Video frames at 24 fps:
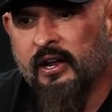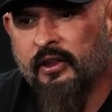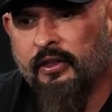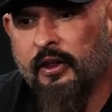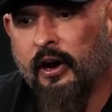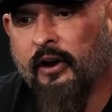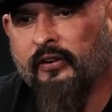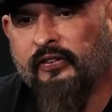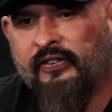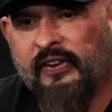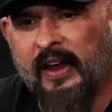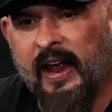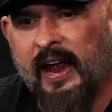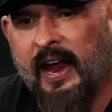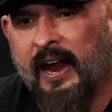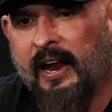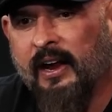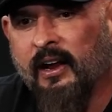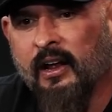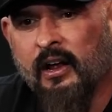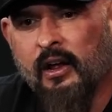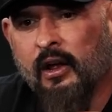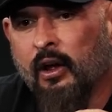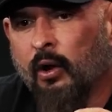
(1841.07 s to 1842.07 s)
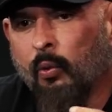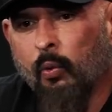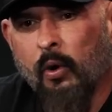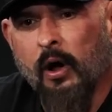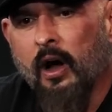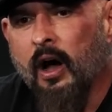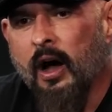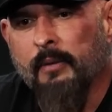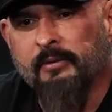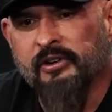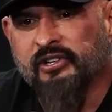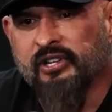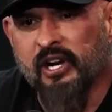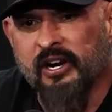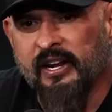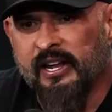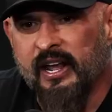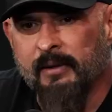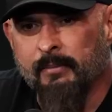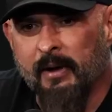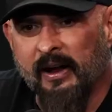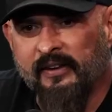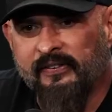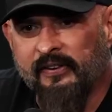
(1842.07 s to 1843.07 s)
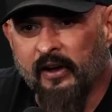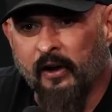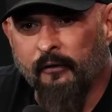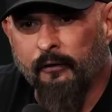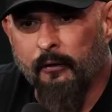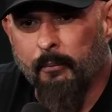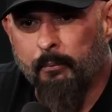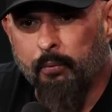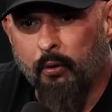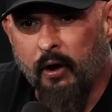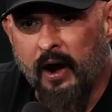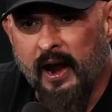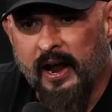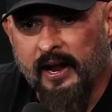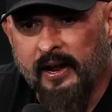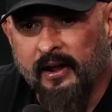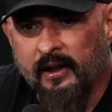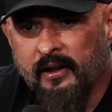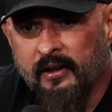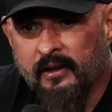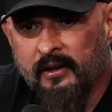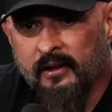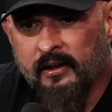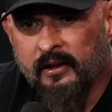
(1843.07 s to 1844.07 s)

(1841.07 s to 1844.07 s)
they're saying, "Well, I'm just going to give myself a break.